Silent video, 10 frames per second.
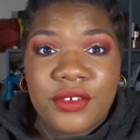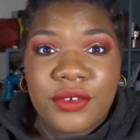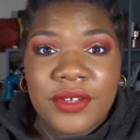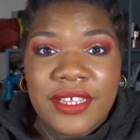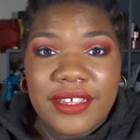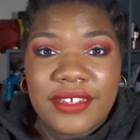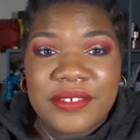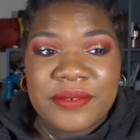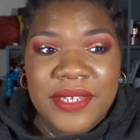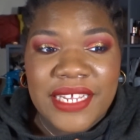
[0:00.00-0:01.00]
Okay,
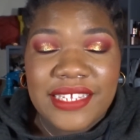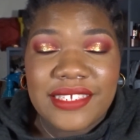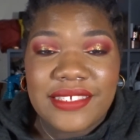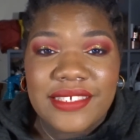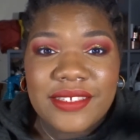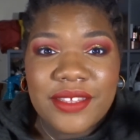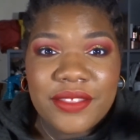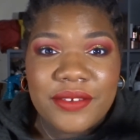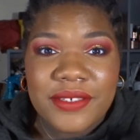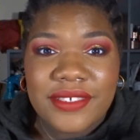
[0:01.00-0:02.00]
this is the
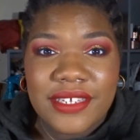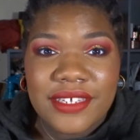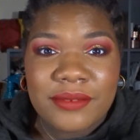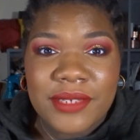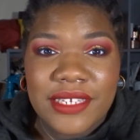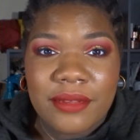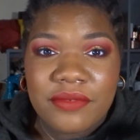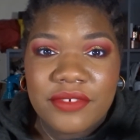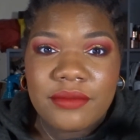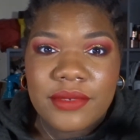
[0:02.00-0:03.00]
third time that I'm
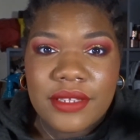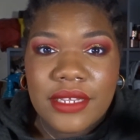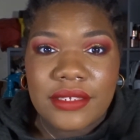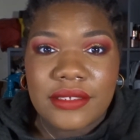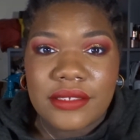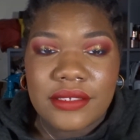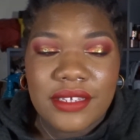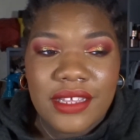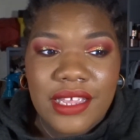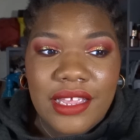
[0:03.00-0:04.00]
filming this,
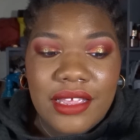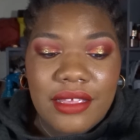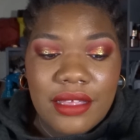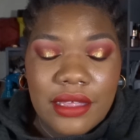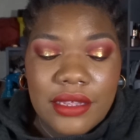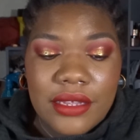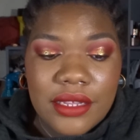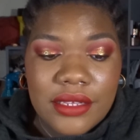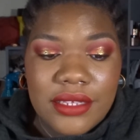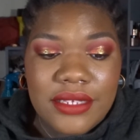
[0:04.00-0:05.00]

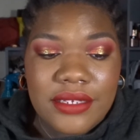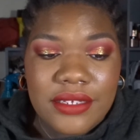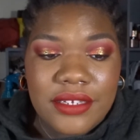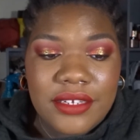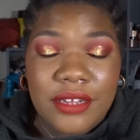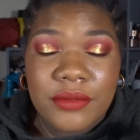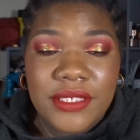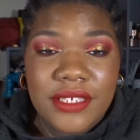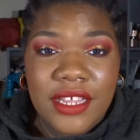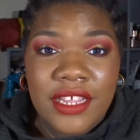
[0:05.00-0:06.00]
and like we
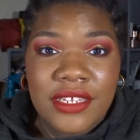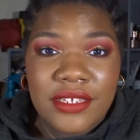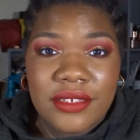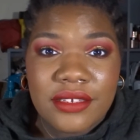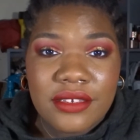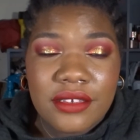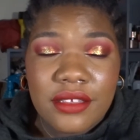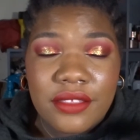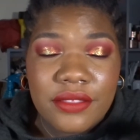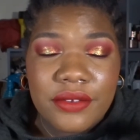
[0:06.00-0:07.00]
say,
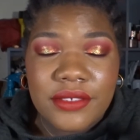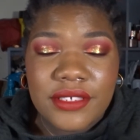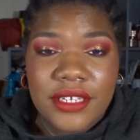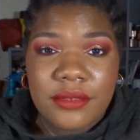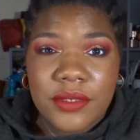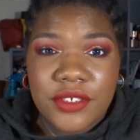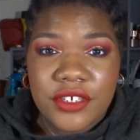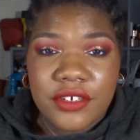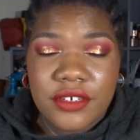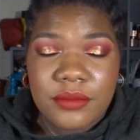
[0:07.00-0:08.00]
third time's the
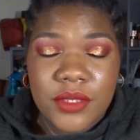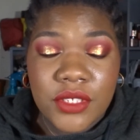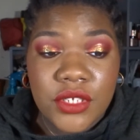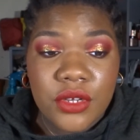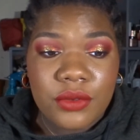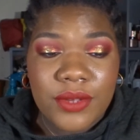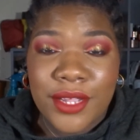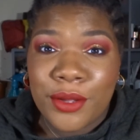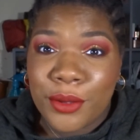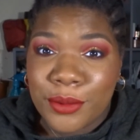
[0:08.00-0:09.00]
charm. So I
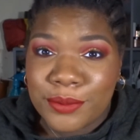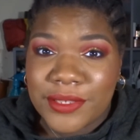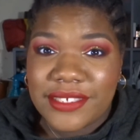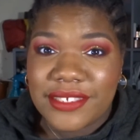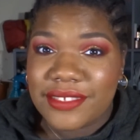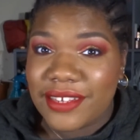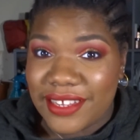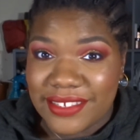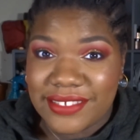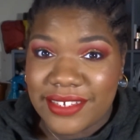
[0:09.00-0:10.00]
hope this is the
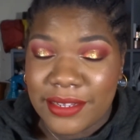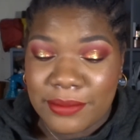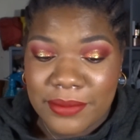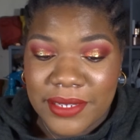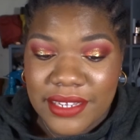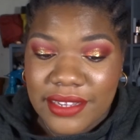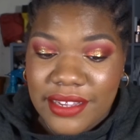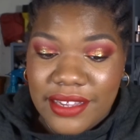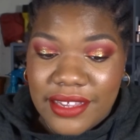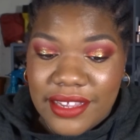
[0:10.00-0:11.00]
last time,
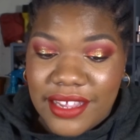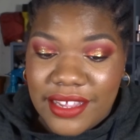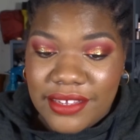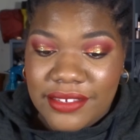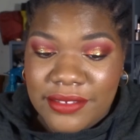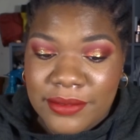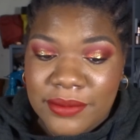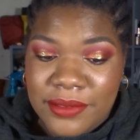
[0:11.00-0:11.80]
and